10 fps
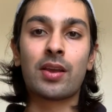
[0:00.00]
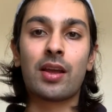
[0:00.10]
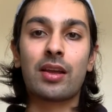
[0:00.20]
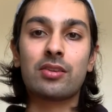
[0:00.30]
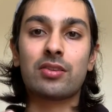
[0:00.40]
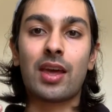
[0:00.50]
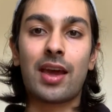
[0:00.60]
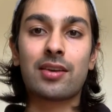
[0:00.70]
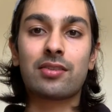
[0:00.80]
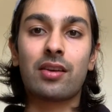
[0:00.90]
is
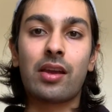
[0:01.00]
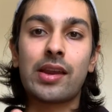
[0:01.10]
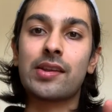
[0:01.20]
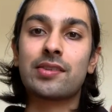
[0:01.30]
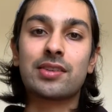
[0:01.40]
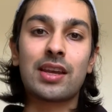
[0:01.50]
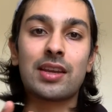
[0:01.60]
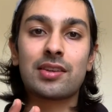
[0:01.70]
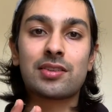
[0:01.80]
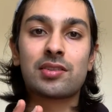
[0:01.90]
that, in a
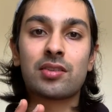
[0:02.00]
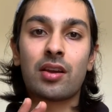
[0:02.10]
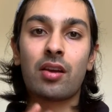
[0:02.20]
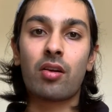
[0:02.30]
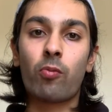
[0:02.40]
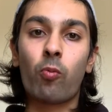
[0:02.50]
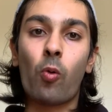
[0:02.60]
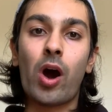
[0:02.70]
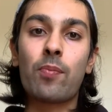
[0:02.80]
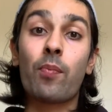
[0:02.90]
sense,
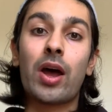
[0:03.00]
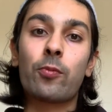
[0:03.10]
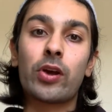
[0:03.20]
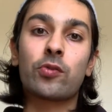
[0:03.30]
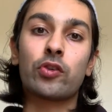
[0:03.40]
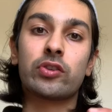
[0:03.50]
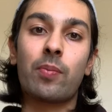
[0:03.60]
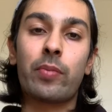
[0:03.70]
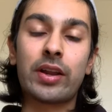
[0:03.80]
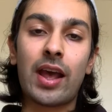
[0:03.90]
what might work for
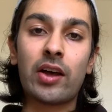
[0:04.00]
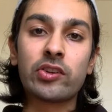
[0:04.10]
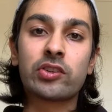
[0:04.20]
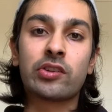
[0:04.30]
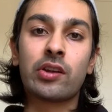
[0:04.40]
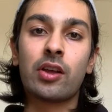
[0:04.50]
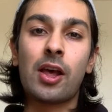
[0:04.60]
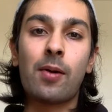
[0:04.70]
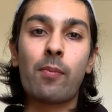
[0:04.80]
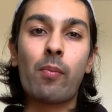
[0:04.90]
somebody else
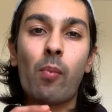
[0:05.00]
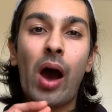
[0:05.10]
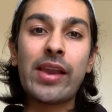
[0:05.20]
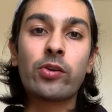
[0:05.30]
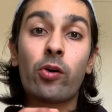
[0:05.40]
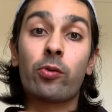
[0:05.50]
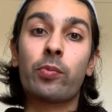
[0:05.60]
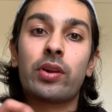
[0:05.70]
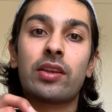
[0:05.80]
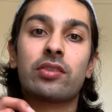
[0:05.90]
might not
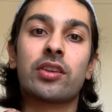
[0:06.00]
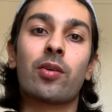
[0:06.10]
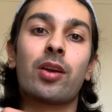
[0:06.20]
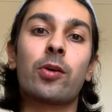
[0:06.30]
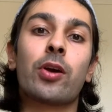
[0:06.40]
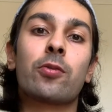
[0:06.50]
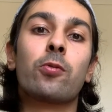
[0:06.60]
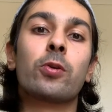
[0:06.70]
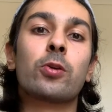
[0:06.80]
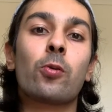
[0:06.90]
necessarily work for
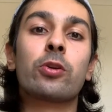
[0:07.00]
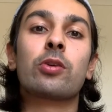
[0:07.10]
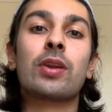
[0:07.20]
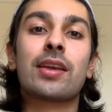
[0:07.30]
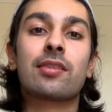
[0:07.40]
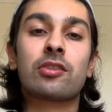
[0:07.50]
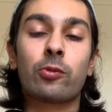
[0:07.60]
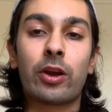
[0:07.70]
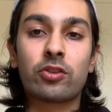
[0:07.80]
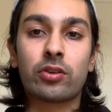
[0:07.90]
your unique
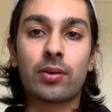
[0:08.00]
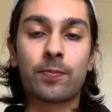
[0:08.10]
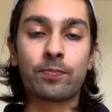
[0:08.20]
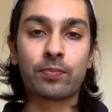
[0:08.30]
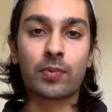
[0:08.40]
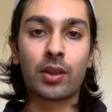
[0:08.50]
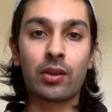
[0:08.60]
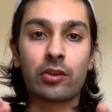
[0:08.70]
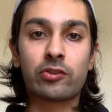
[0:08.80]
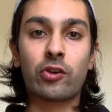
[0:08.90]
situation.
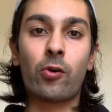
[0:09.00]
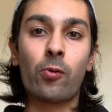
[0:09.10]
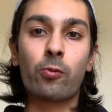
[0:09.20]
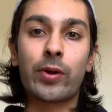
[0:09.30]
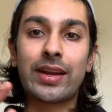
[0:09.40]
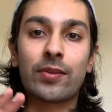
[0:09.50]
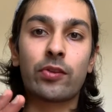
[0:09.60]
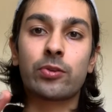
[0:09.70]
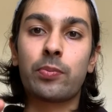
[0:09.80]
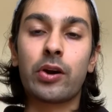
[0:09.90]
So reading
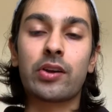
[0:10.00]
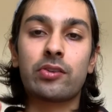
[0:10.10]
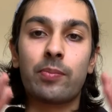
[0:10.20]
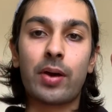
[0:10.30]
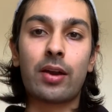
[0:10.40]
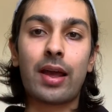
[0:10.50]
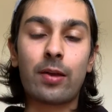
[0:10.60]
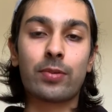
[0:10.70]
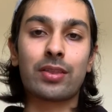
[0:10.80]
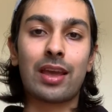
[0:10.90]
this book is about
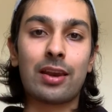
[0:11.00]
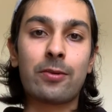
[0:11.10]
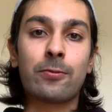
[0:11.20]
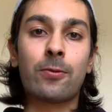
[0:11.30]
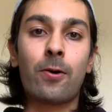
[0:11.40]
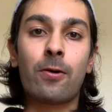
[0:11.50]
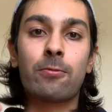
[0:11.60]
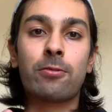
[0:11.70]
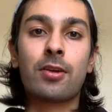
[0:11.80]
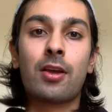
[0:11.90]
having that level of
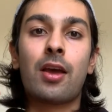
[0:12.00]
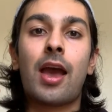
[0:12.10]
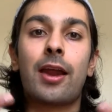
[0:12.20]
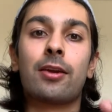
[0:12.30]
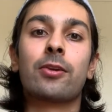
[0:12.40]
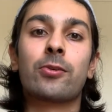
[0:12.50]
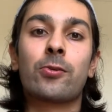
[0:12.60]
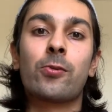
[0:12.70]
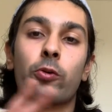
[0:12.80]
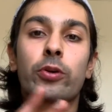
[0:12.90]

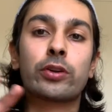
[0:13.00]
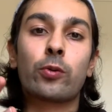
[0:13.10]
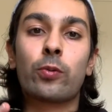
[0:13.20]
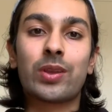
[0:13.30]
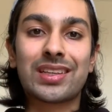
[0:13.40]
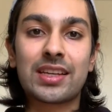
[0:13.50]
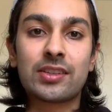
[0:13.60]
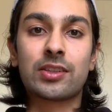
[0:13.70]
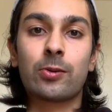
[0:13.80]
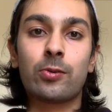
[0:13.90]
analytical, critical thinking
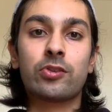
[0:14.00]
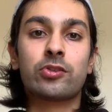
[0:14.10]
skills